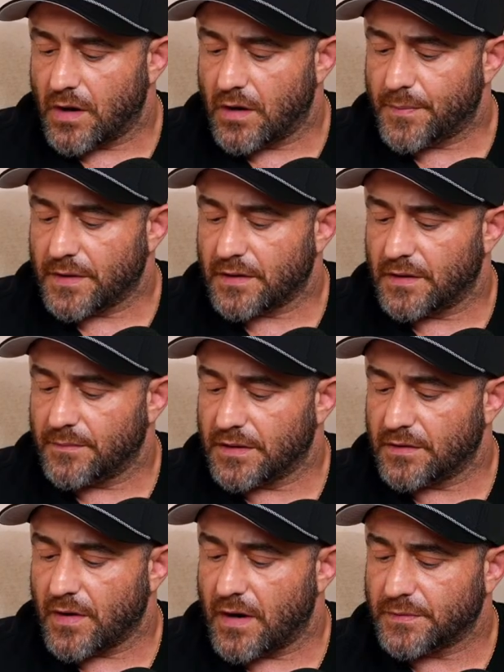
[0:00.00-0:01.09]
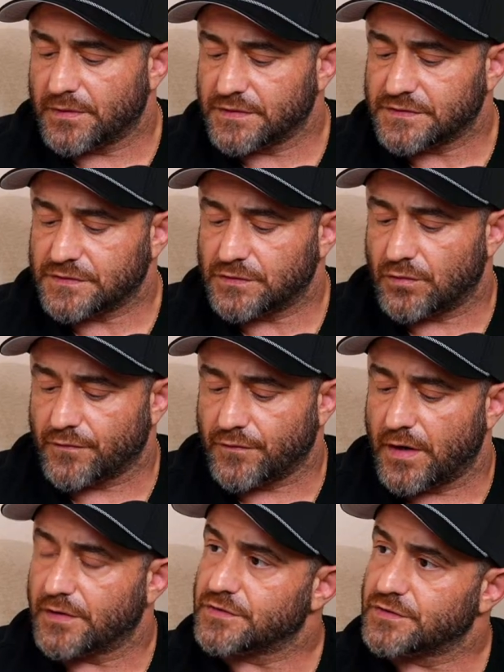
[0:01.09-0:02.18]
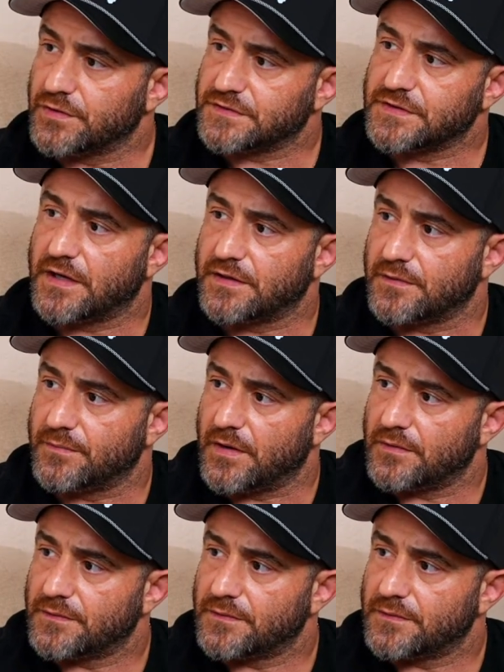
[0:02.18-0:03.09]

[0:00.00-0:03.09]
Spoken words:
up and coming grapplers or fighters you're excited about?